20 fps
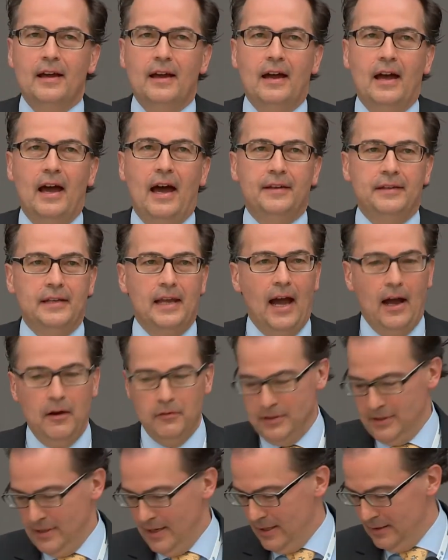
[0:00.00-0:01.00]
At the
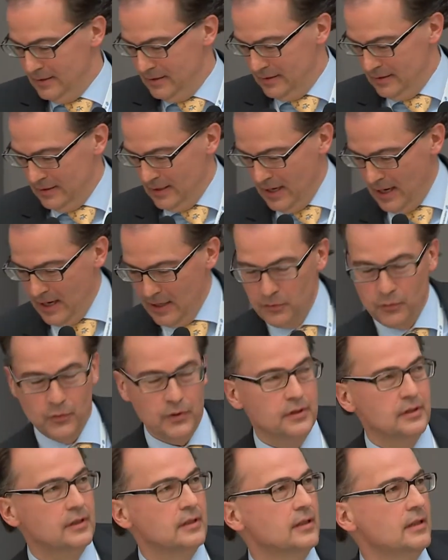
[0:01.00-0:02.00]
outset, I
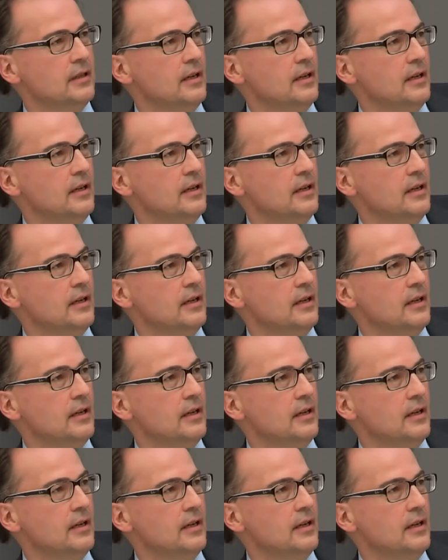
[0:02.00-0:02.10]
would